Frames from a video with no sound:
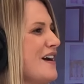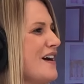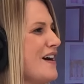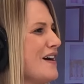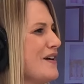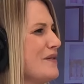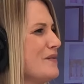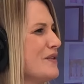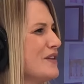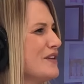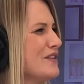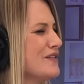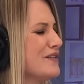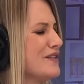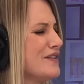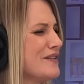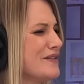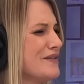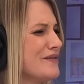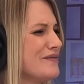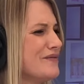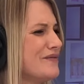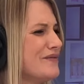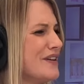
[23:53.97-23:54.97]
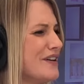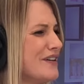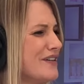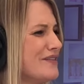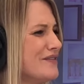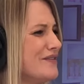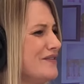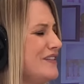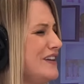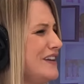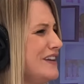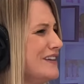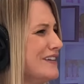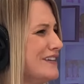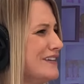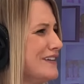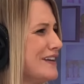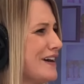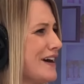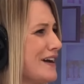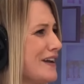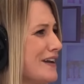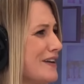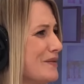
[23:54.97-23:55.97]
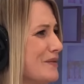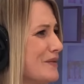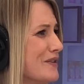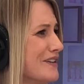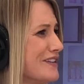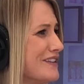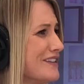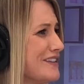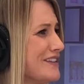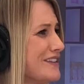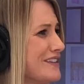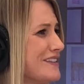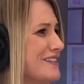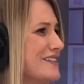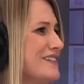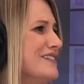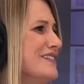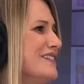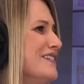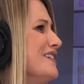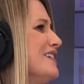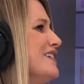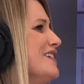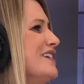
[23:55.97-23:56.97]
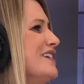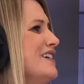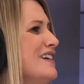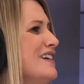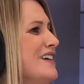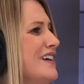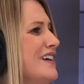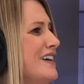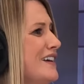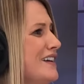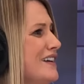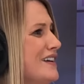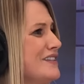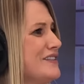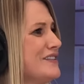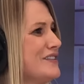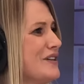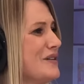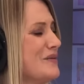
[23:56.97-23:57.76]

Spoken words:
I went on a vegan diet once, and I saw